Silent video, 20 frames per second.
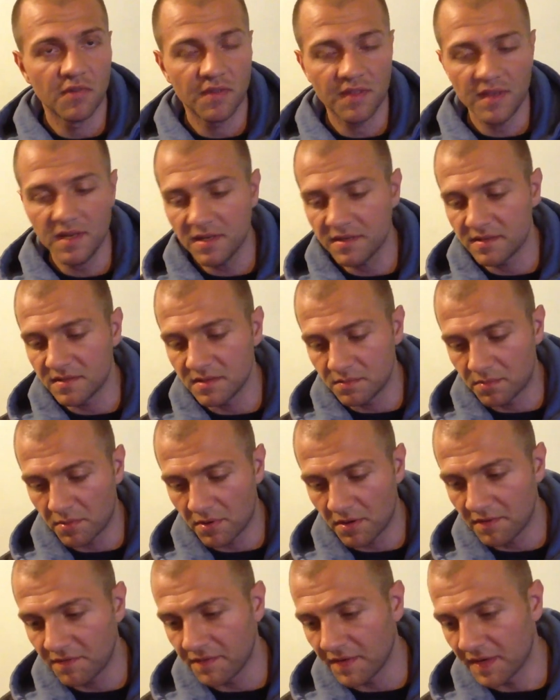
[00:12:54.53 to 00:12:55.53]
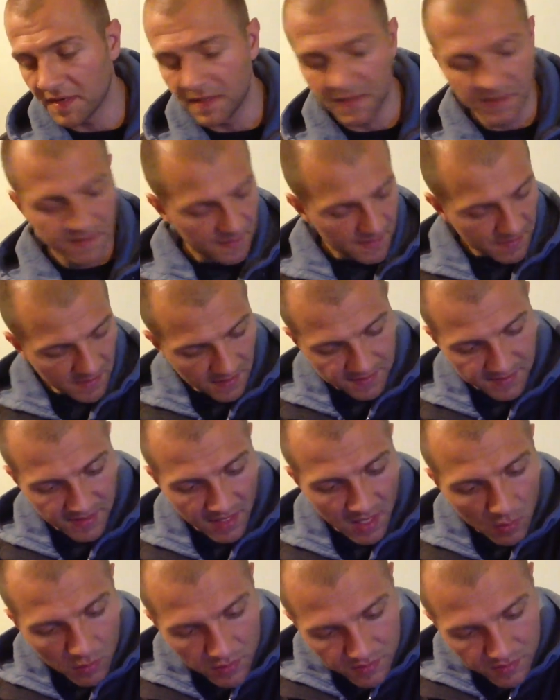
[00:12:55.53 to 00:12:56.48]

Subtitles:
I think this is perfect. I said I